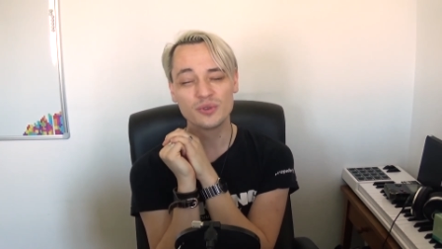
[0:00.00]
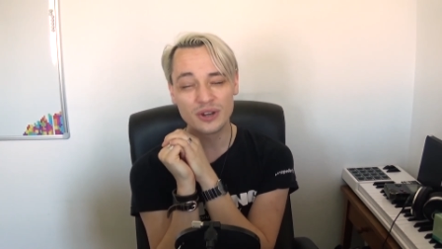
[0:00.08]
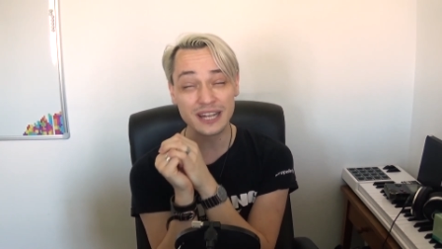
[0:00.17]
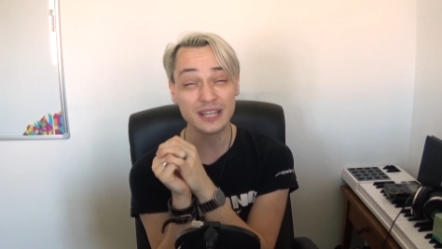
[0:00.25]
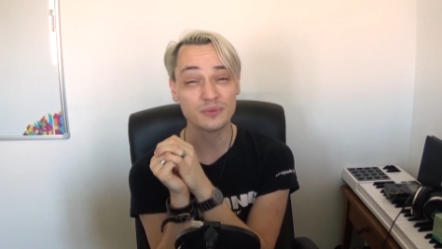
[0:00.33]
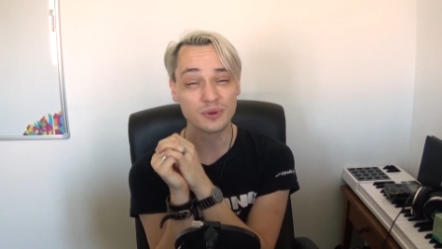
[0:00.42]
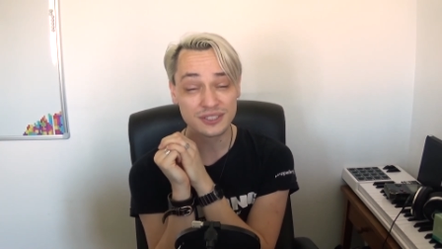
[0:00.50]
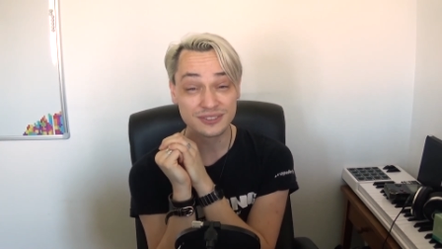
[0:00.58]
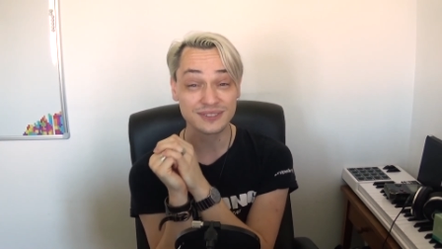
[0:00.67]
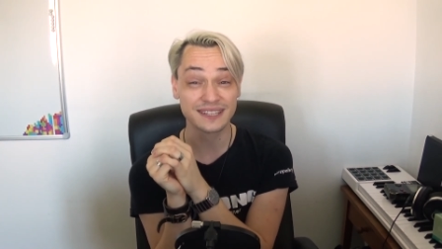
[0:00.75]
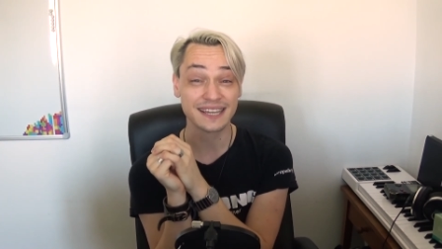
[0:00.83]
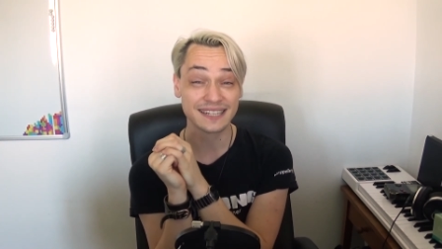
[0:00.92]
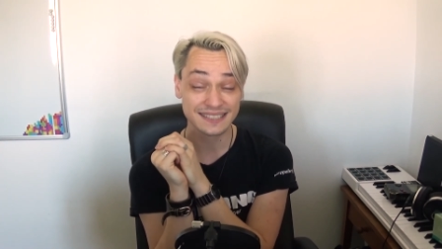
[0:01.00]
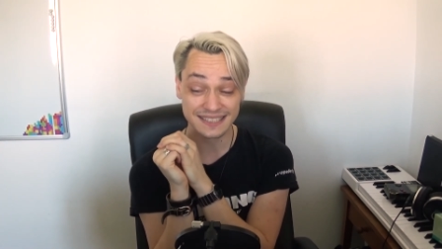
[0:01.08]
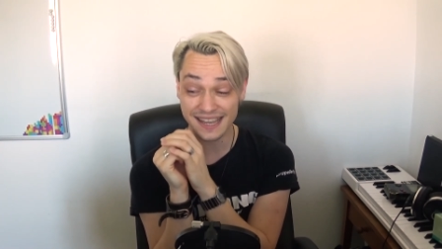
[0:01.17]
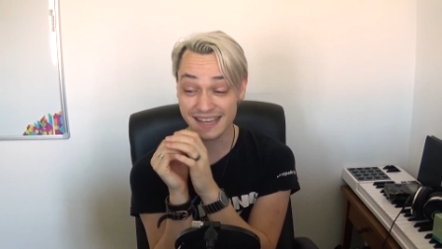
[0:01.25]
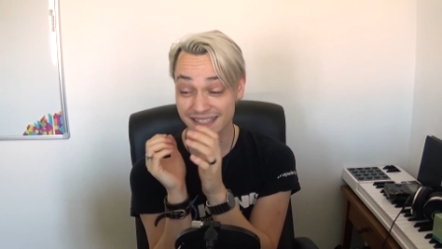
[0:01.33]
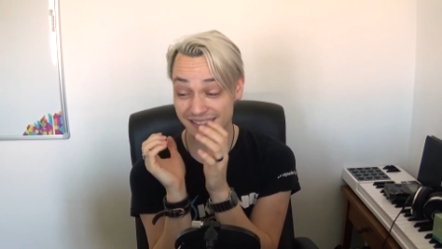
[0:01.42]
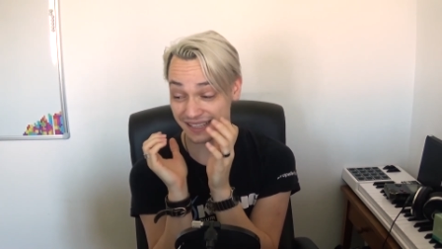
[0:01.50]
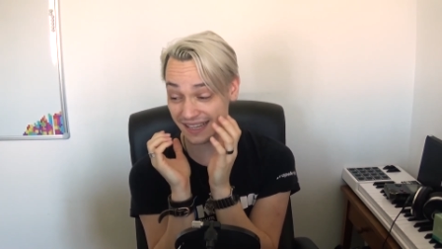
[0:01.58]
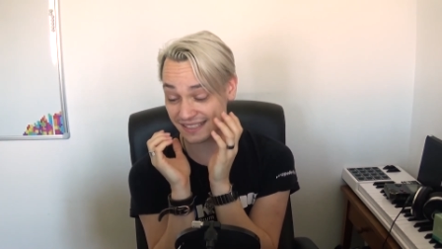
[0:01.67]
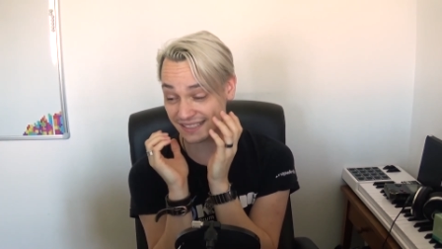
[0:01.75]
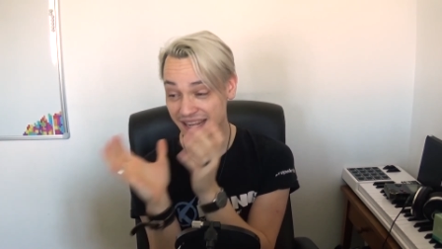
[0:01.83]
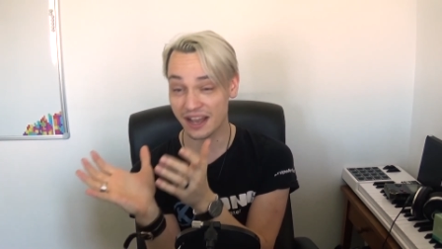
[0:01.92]
really want to get it done and
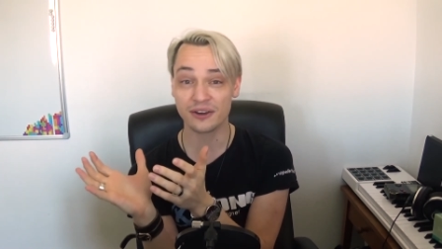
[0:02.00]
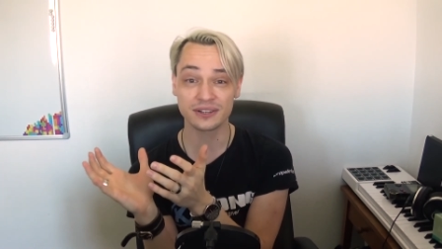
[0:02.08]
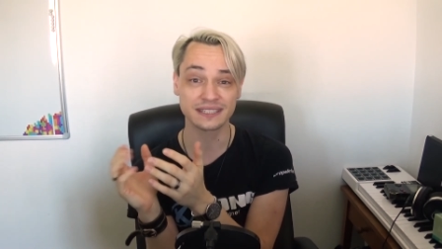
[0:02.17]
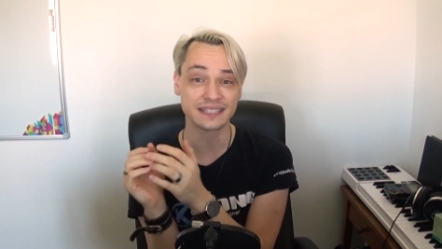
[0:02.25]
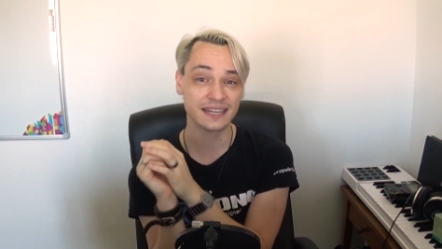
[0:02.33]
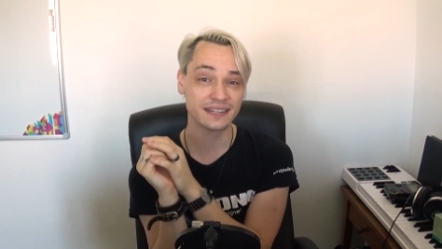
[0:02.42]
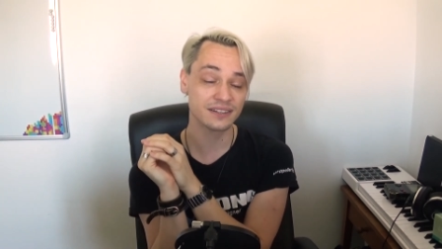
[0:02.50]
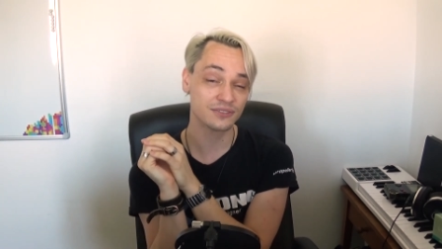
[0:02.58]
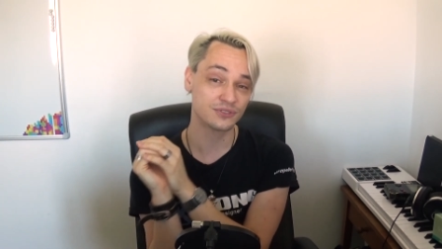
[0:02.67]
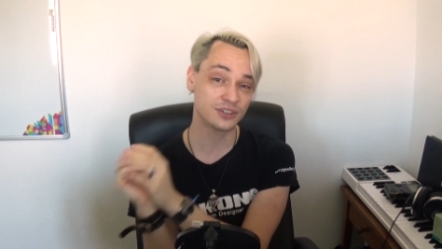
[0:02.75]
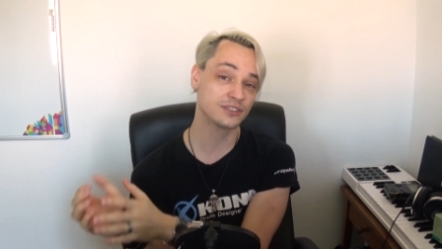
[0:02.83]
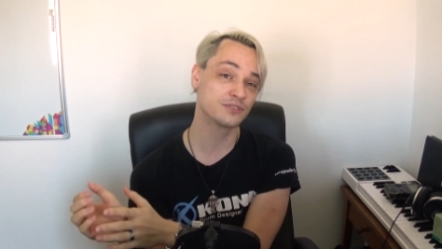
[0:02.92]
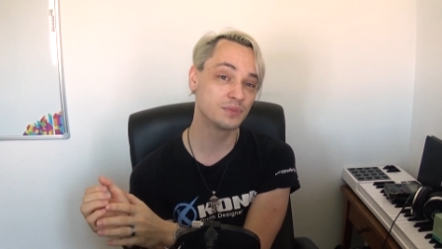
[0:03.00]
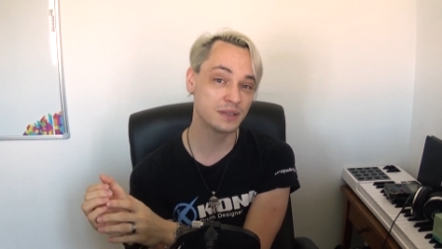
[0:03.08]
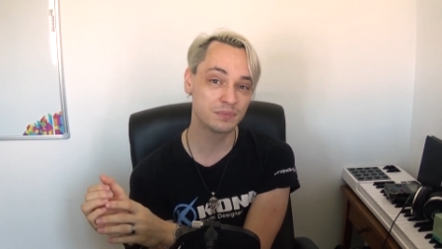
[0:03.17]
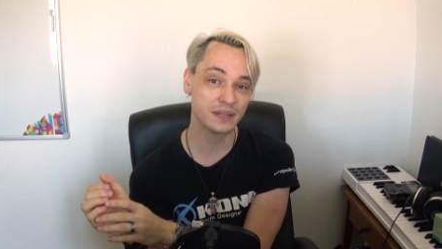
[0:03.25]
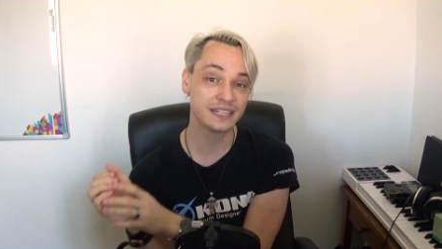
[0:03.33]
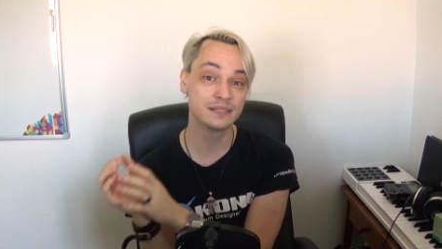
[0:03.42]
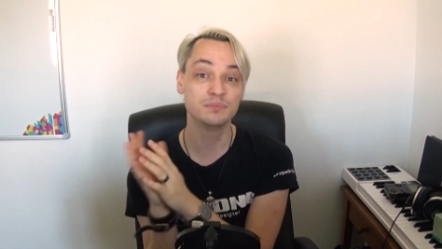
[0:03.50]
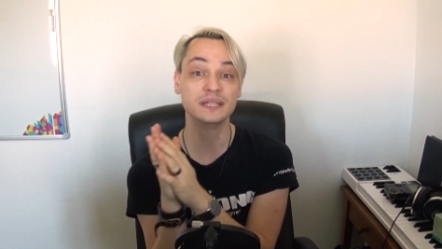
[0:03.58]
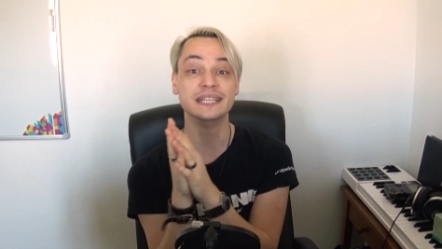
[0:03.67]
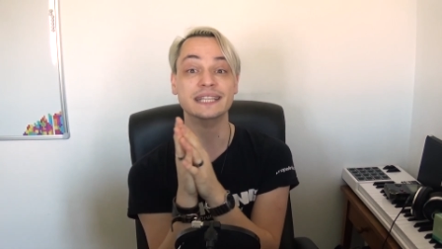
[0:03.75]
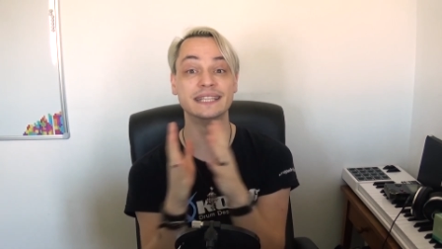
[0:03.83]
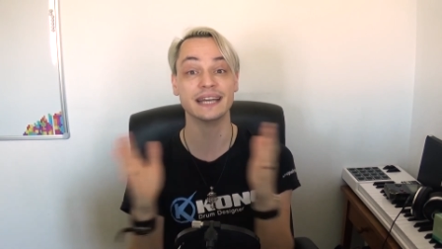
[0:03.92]
get it out and get it in front of people and
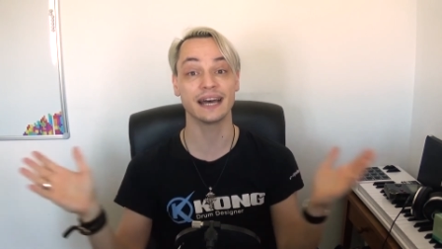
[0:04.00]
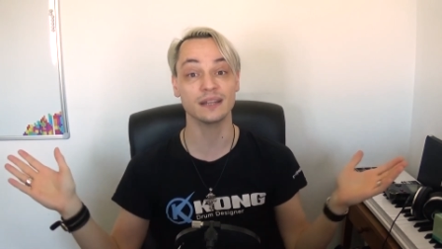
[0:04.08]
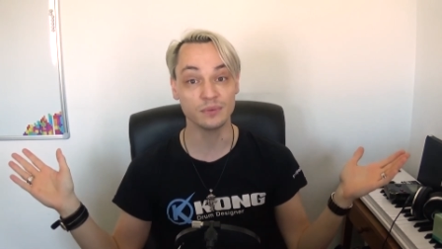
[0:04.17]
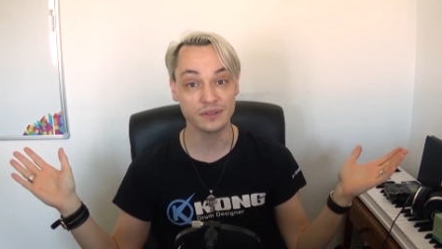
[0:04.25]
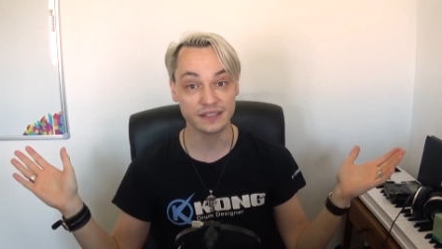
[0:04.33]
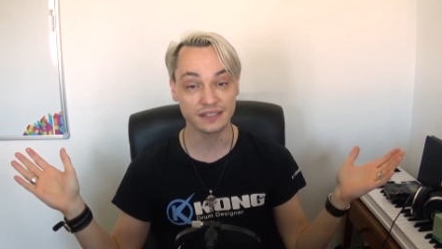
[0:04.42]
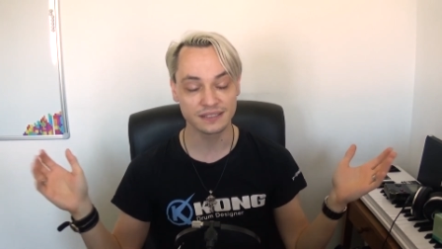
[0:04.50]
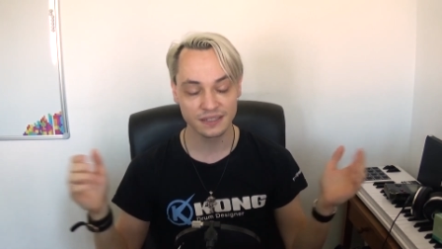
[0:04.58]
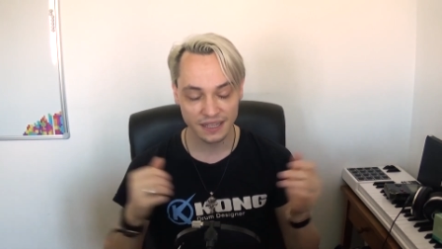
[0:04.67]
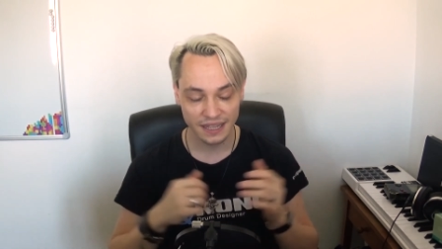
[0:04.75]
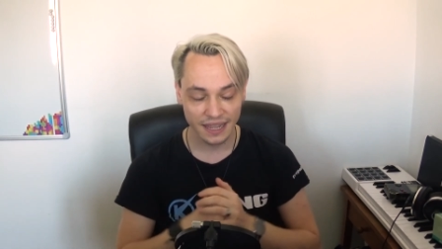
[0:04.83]
be done with it.